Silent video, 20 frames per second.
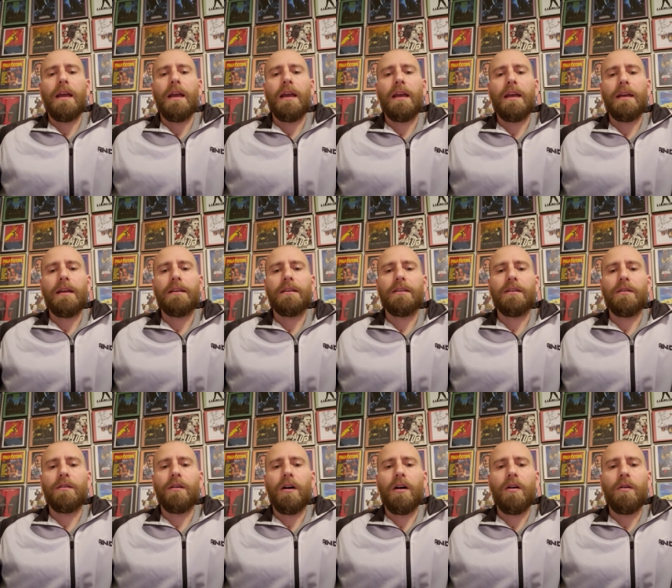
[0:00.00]
And you
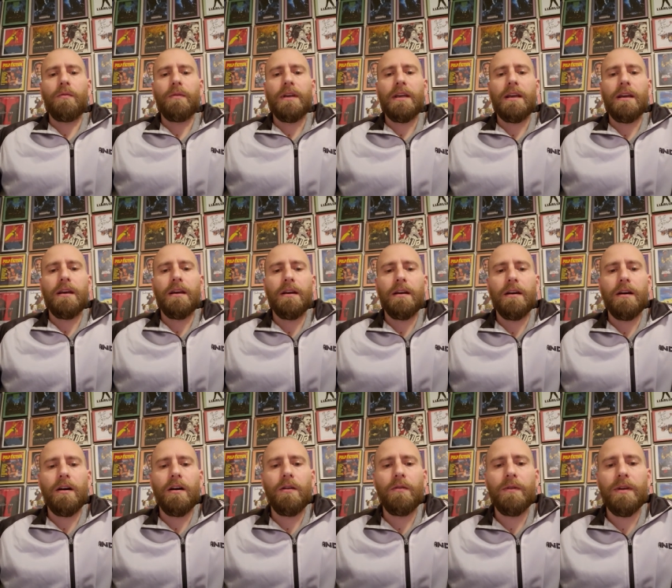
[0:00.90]
know, all we
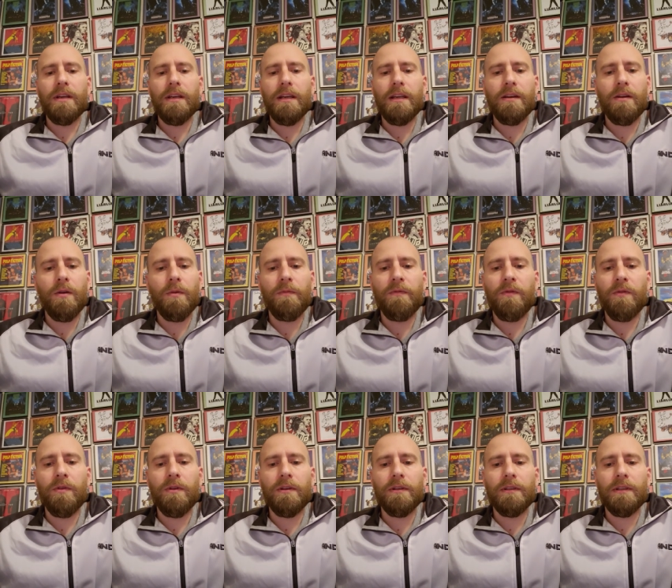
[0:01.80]
all we can hope
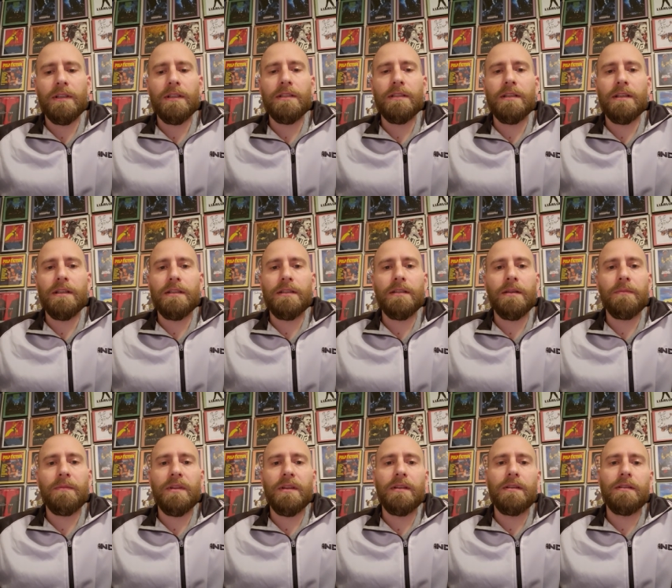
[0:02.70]
for is that
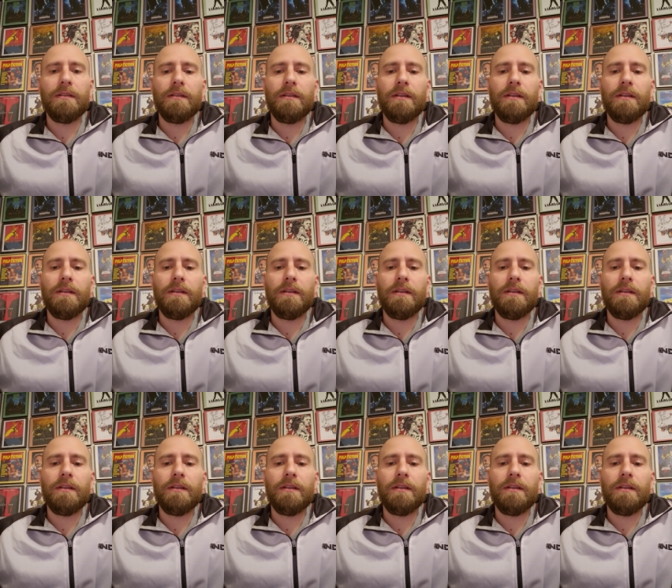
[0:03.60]
something